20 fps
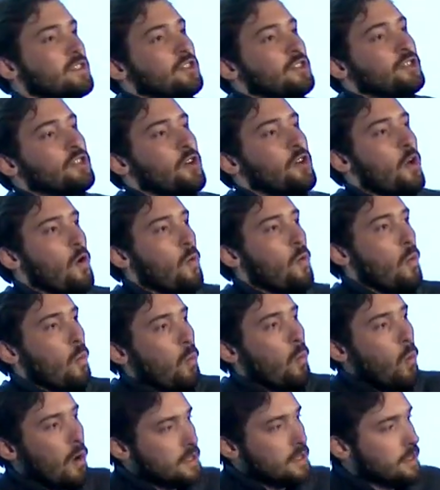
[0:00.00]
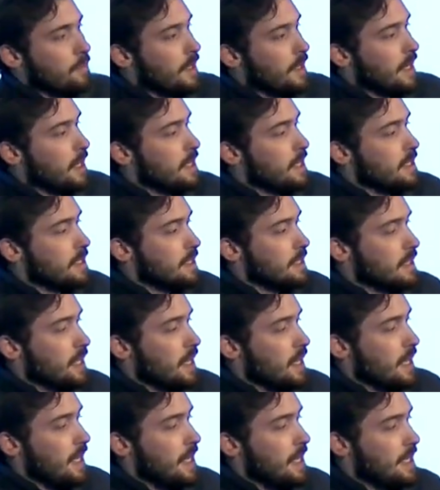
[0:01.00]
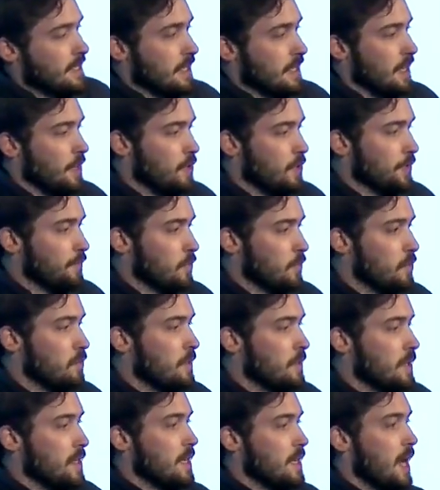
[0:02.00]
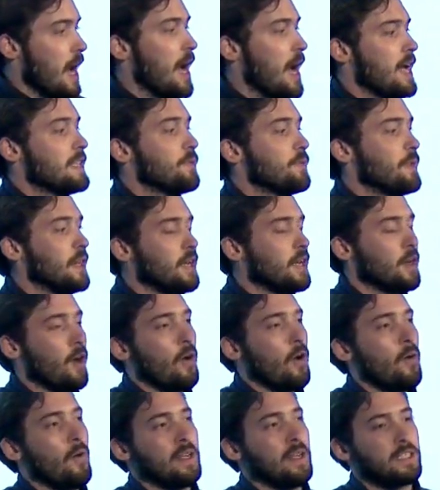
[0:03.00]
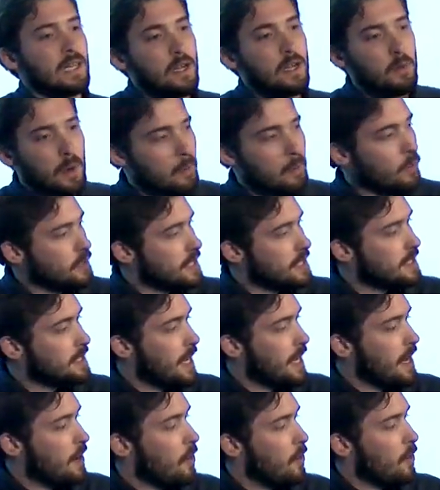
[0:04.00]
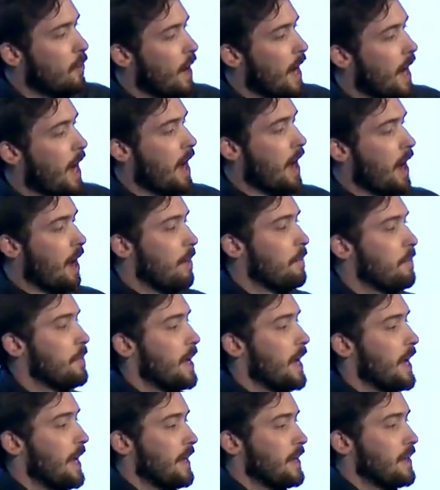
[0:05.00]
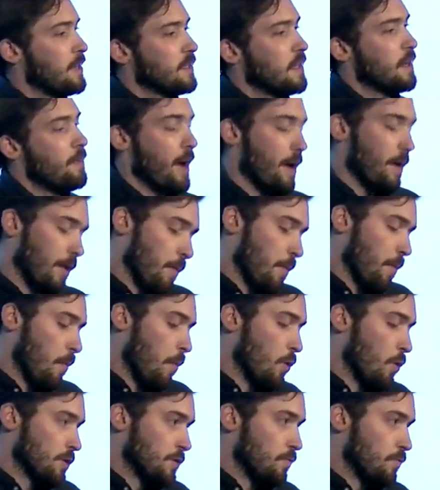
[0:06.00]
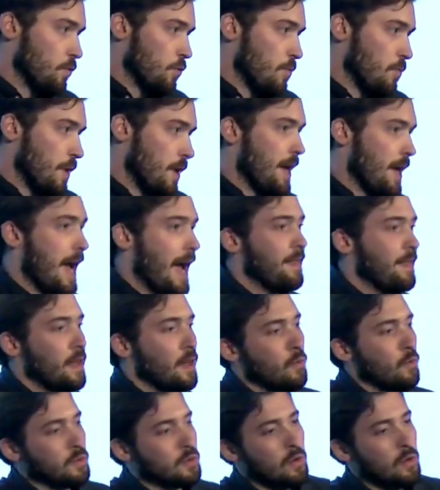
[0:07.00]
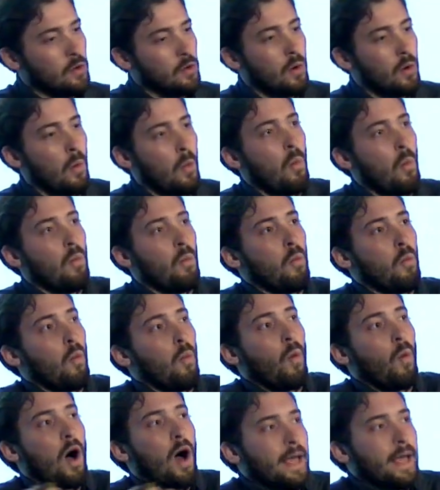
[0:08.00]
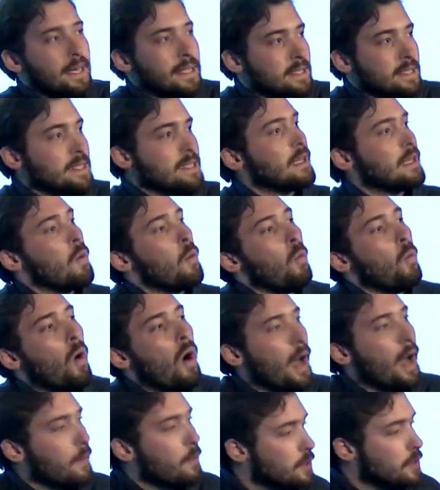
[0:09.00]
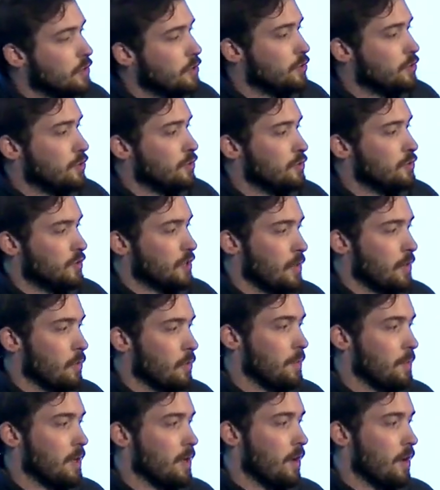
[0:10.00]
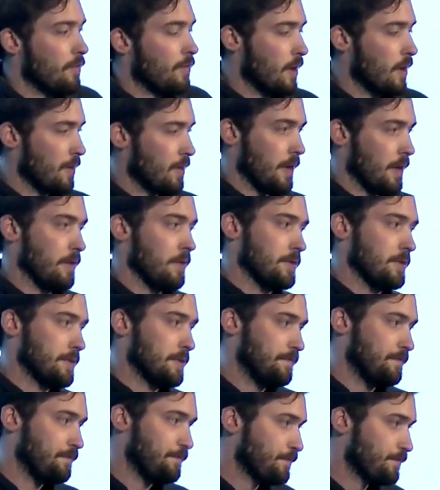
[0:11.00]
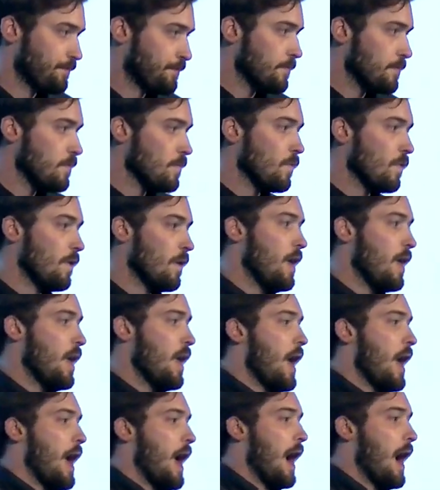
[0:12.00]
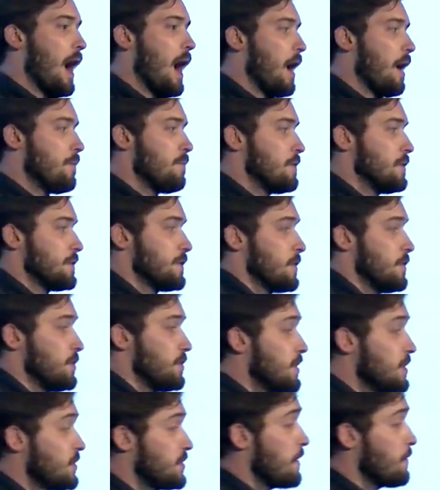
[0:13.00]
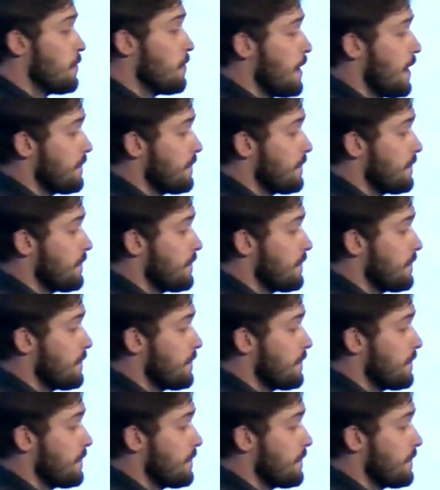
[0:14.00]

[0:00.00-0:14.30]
just to know what something is isn't that useful. Uh, so we're going to go into a little bit more detail um, and compare it more to Ruby, and then also look why it is, like why would you choose JRuby over anything else. Um, so does JRuby